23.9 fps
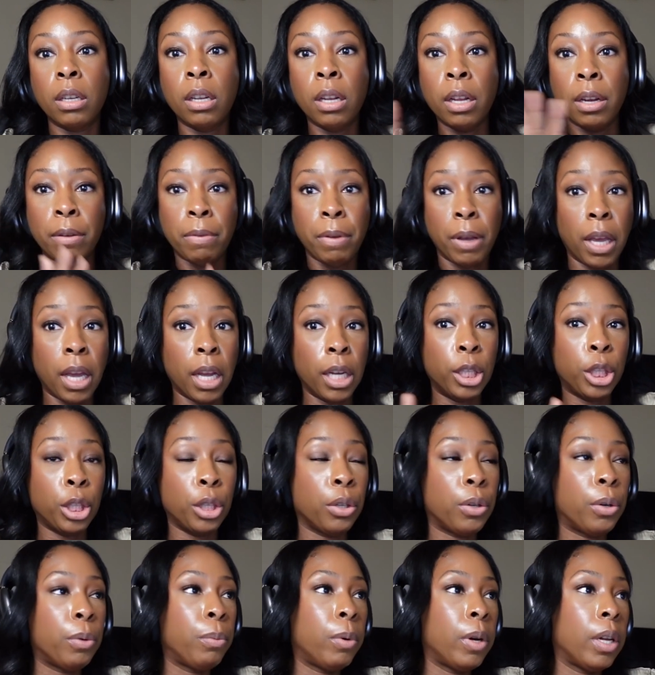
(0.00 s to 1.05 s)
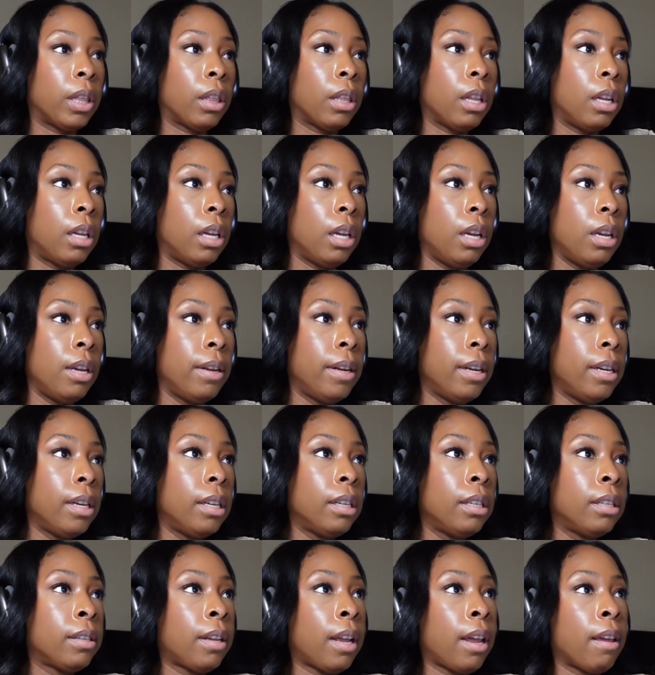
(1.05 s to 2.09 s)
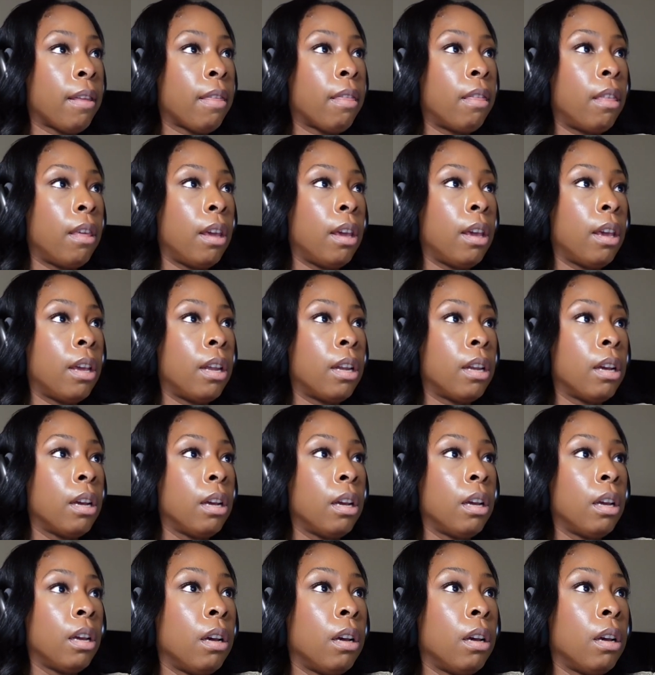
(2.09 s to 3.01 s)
clarification on what the need is, and then